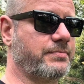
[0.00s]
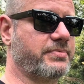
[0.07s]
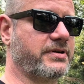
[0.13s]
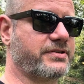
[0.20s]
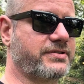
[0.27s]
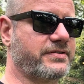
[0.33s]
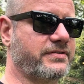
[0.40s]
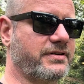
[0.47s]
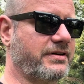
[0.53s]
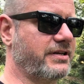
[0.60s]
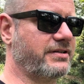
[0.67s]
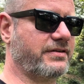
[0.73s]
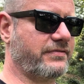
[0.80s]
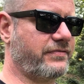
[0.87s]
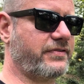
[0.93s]
but
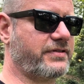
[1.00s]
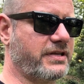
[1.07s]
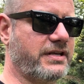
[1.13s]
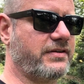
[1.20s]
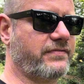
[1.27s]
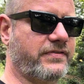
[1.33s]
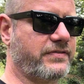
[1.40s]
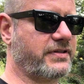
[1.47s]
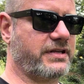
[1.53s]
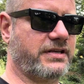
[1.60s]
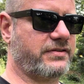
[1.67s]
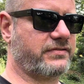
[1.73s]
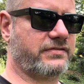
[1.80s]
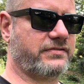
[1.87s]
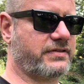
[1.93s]
for
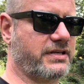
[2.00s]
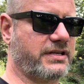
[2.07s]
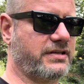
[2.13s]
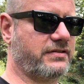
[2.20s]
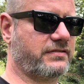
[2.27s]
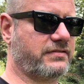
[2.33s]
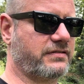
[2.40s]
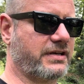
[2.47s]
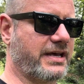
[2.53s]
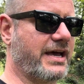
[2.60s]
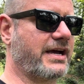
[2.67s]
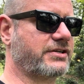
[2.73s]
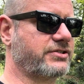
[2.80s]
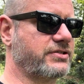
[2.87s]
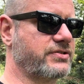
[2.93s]
these
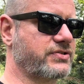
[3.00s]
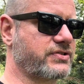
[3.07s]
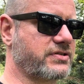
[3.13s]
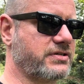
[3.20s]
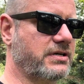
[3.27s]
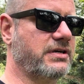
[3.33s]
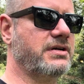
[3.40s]
actions,